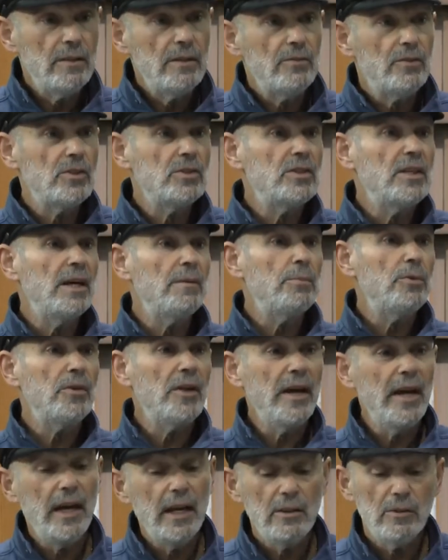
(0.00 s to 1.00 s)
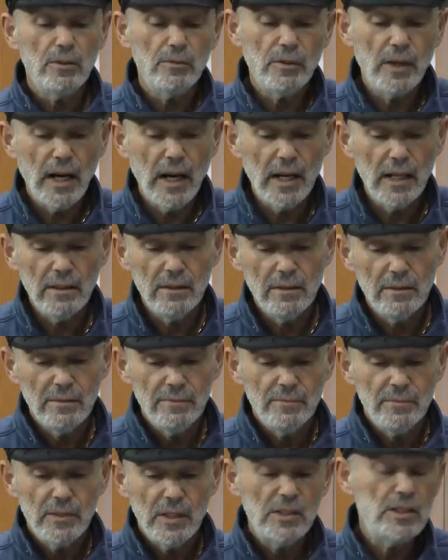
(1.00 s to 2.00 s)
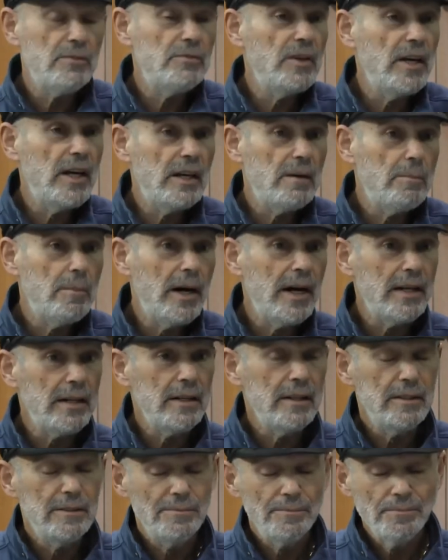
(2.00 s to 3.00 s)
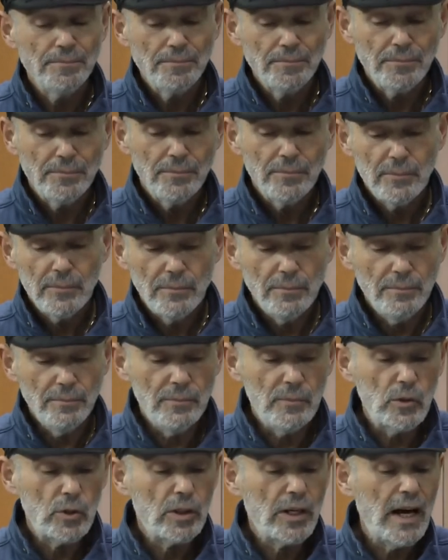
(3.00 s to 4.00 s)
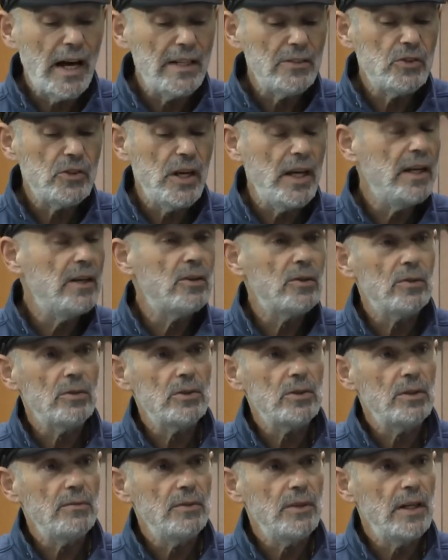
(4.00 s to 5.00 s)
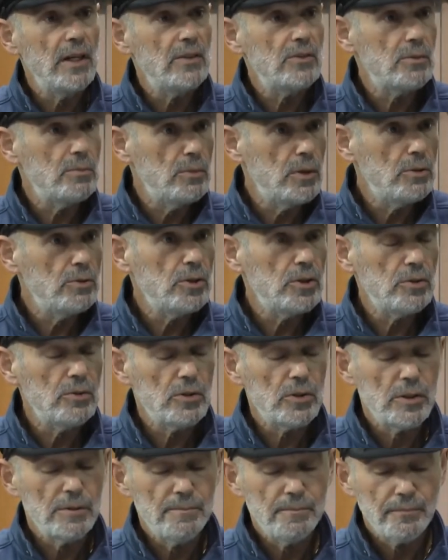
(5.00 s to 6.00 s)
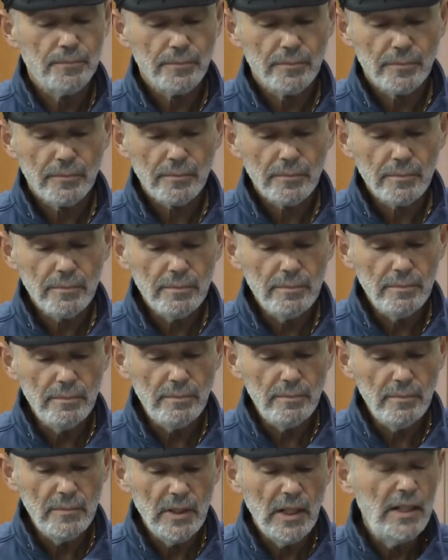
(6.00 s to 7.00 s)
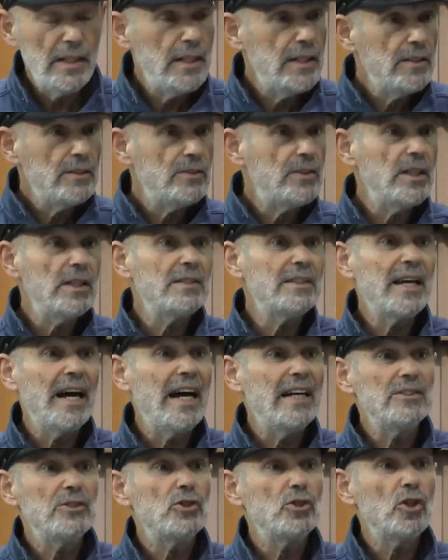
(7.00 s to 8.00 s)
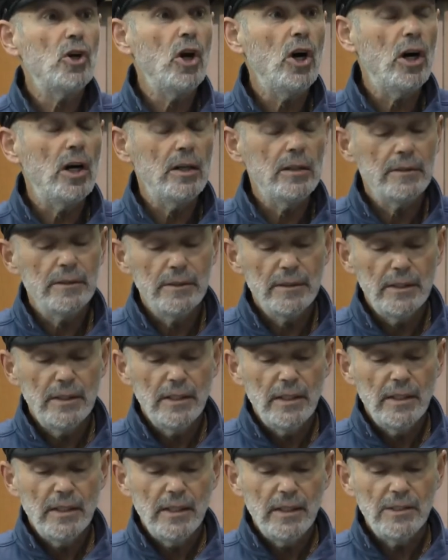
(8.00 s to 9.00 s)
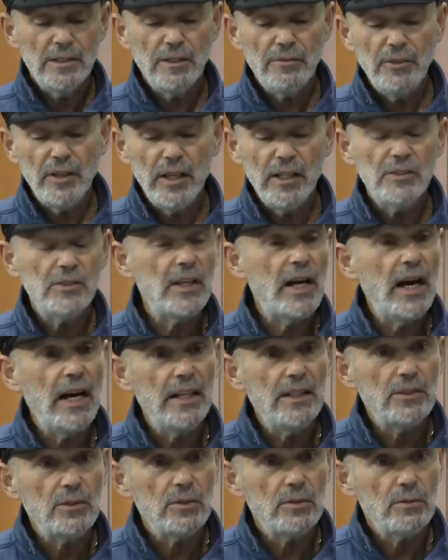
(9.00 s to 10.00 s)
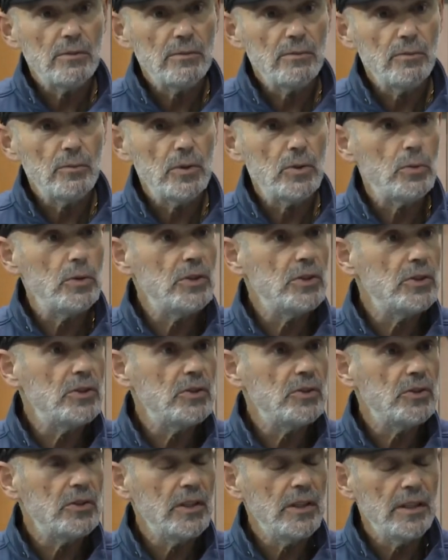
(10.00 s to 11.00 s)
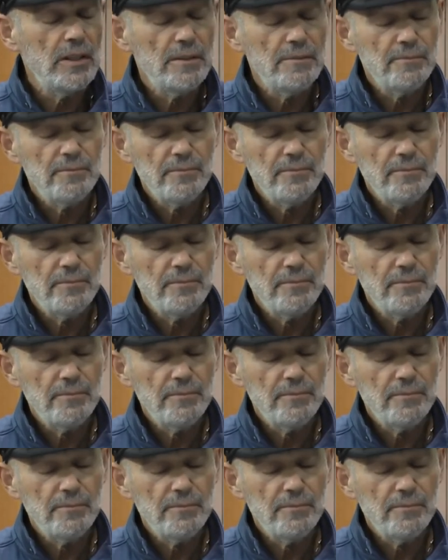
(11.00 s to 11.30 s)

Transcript: For example, the hand of God, as if He had a body, or God's anger, as if He has emotions. It says God saw, as if He has eyes with which to see.